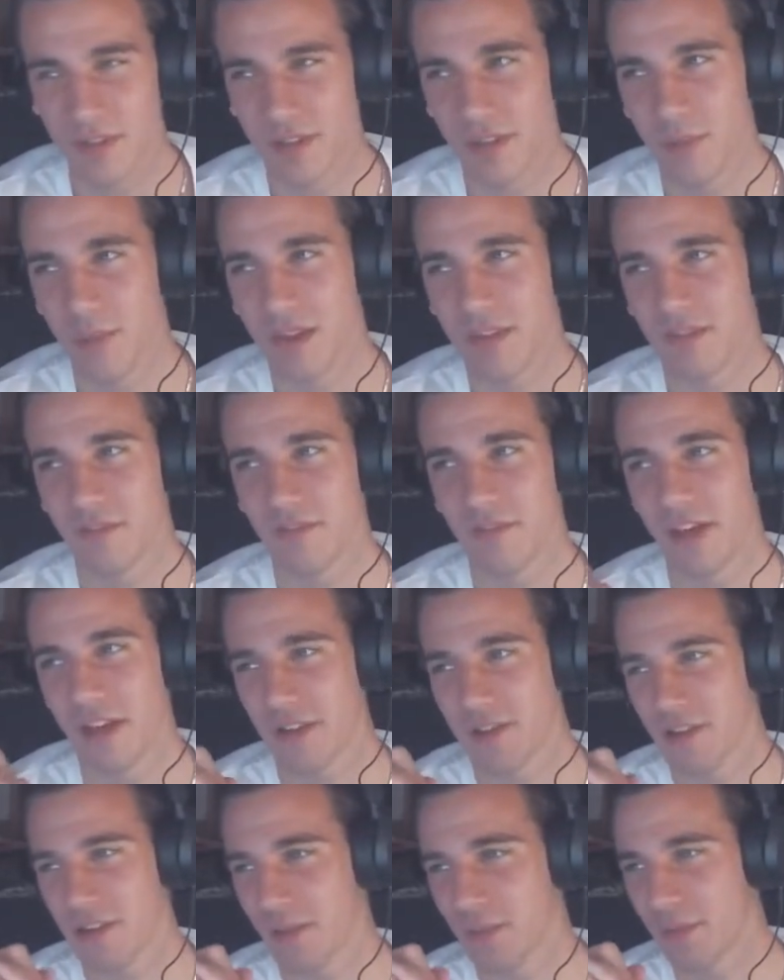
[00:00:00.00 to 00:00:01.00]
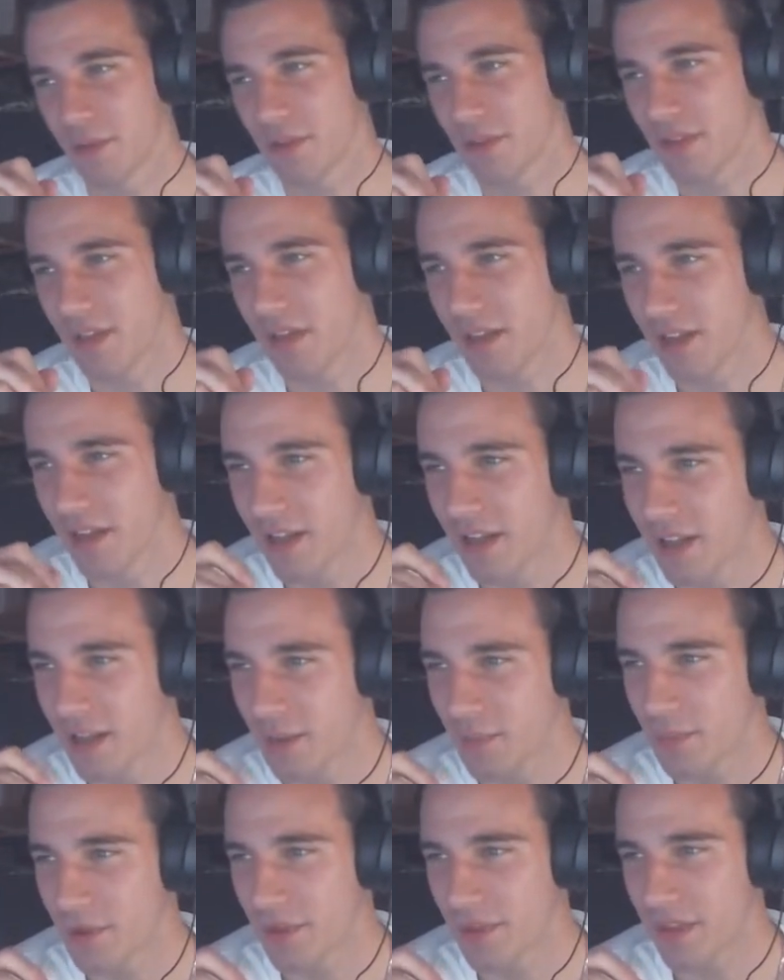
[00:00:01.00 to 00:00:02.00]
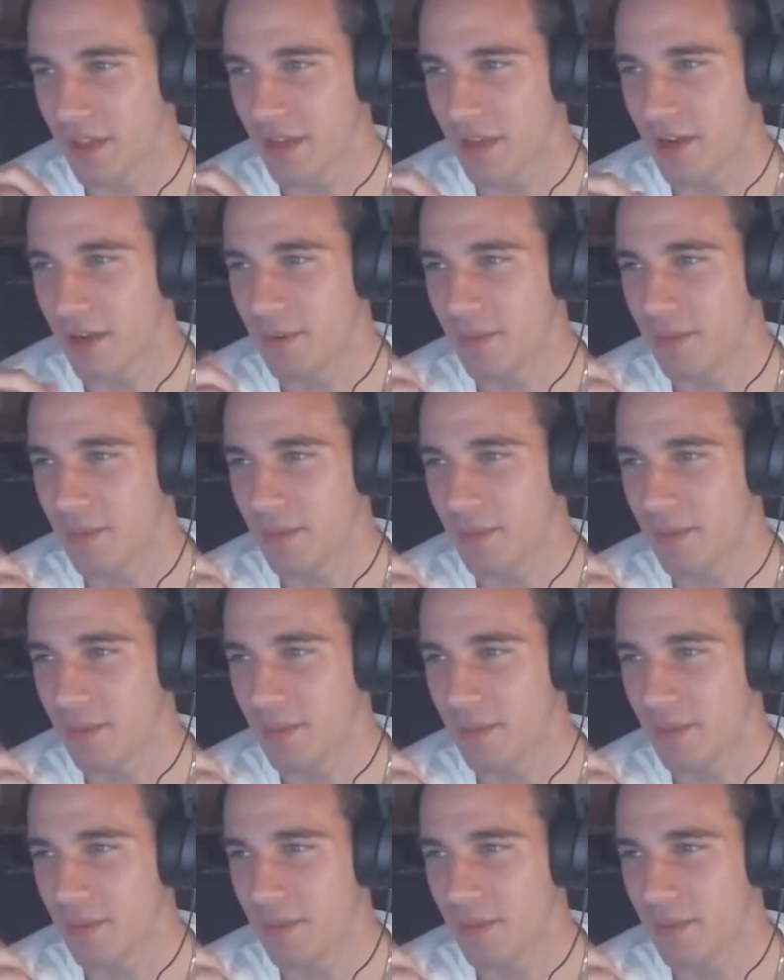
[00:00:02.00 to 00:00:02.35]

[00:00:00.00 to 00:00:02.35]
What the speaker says: You made the fact check me on that. But that